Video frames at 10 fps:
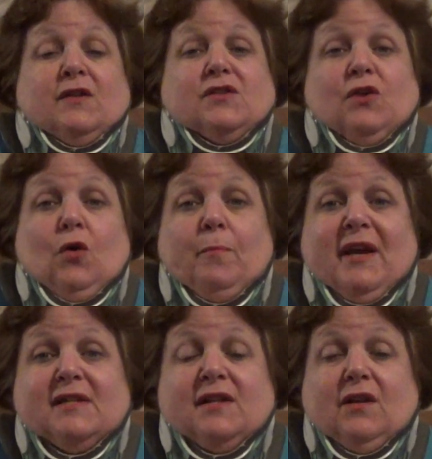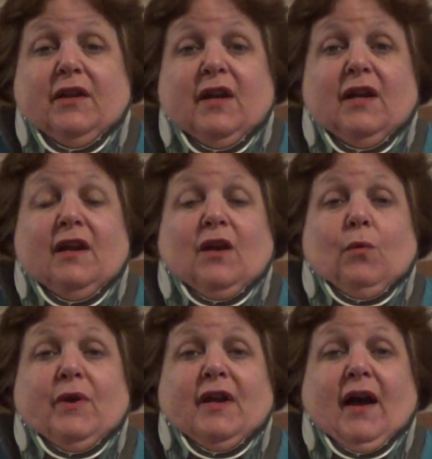So basically,
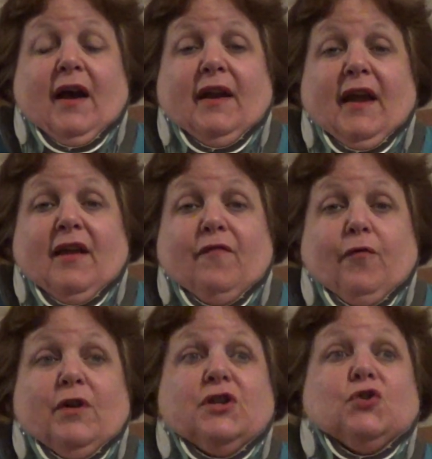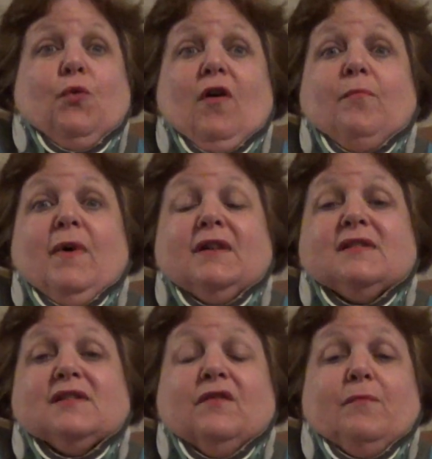we got a free 12
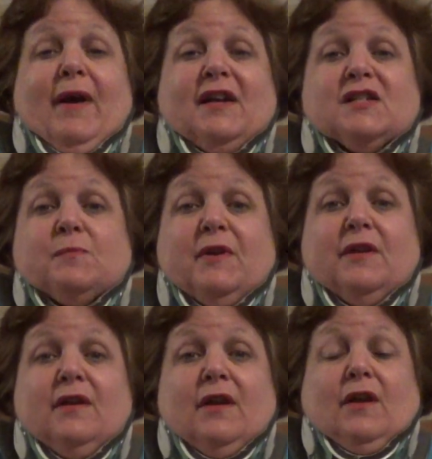months of my husband